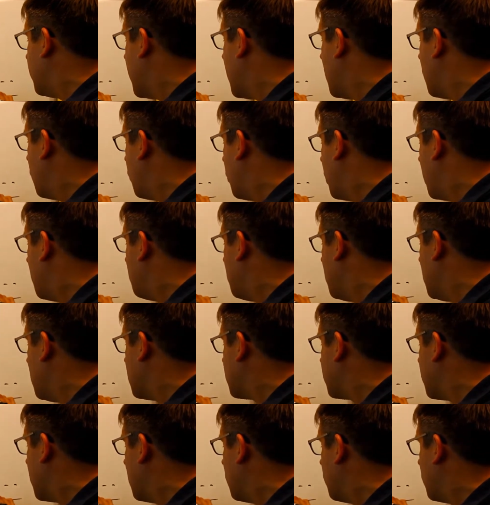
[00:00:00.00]
down one
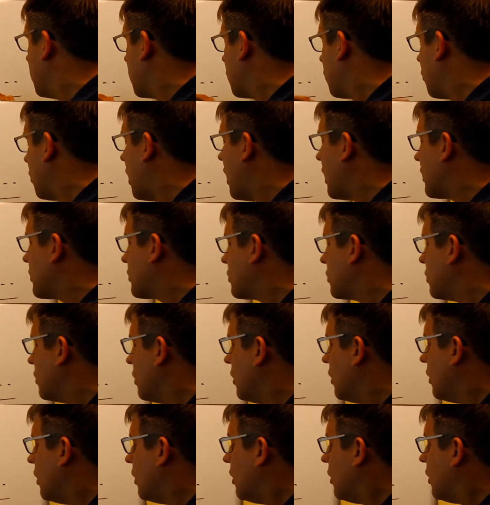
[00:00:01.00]
means that it would cross
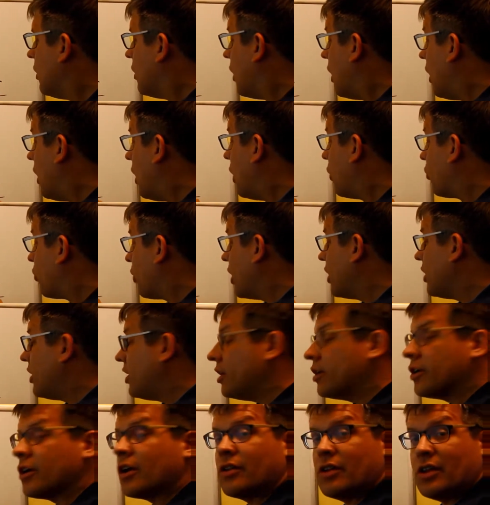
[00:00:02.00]
uh, right
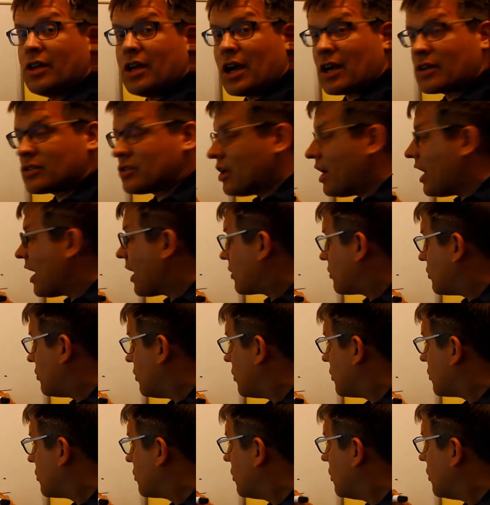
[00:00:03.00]
here on the
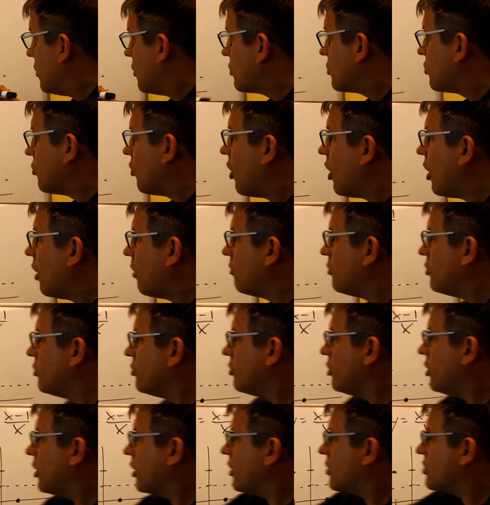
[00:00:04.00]
x-axis. So all I'm
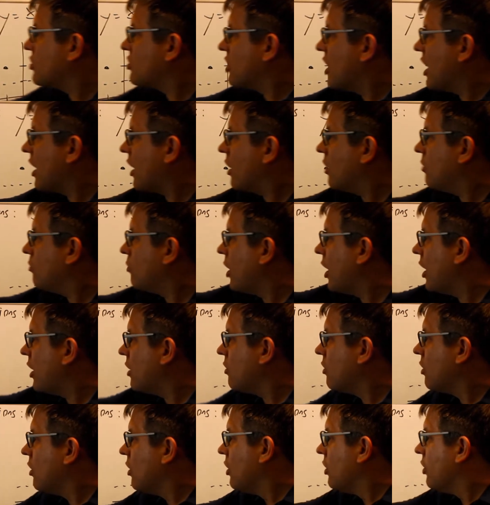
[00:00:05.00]
doing is taking
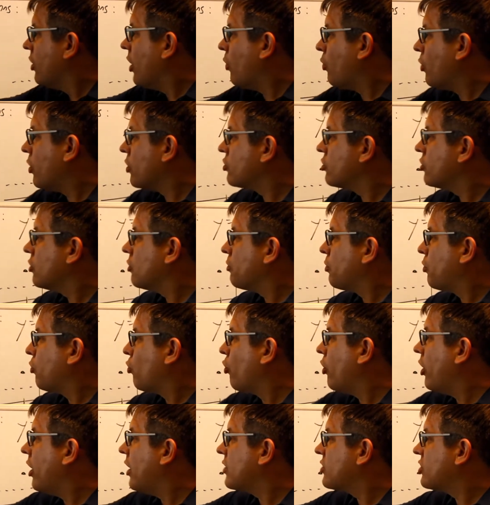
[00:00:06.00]
my original
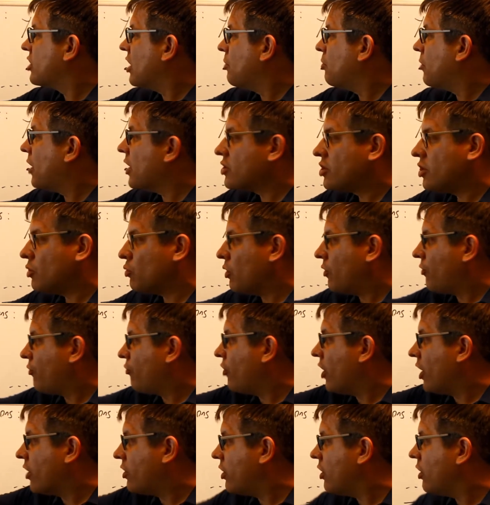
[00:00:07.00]
points and I'm basically
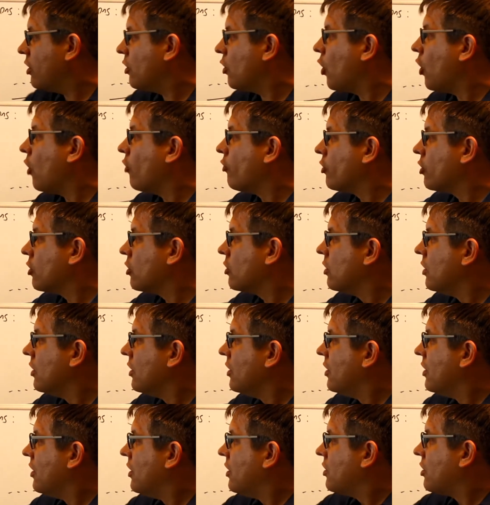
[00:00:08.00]
reflecting it over
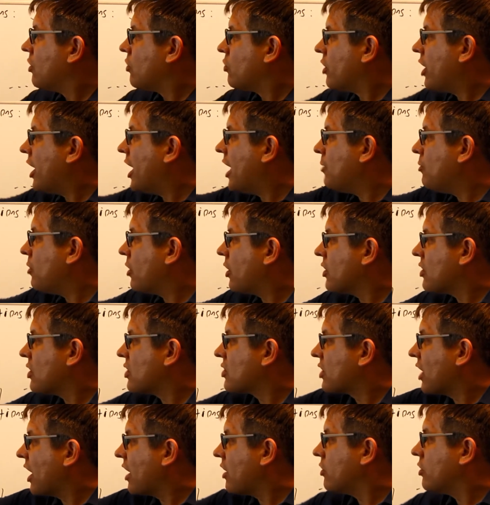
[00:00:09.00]
the line because
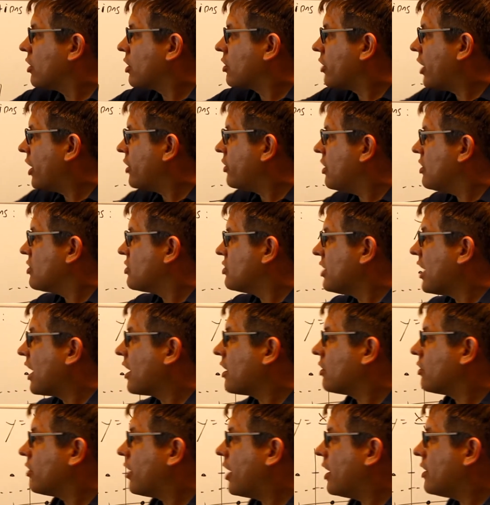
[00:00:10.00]
it's got to look like these
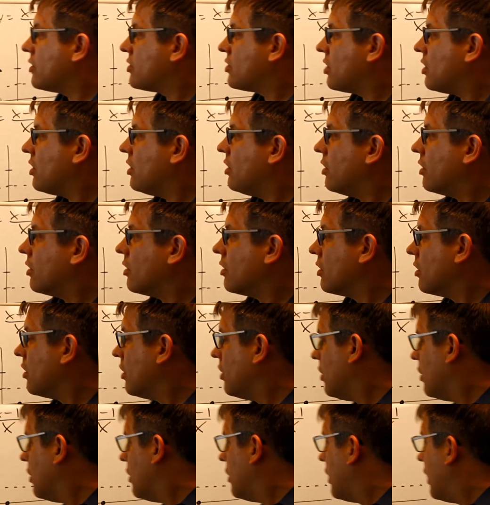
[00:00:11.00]
dotted lines here
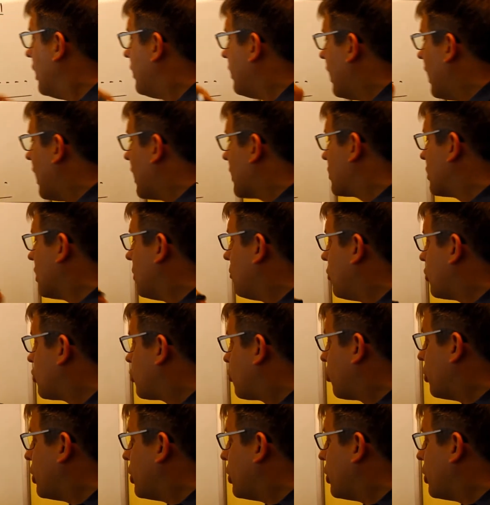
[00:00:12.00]
and that's I'm just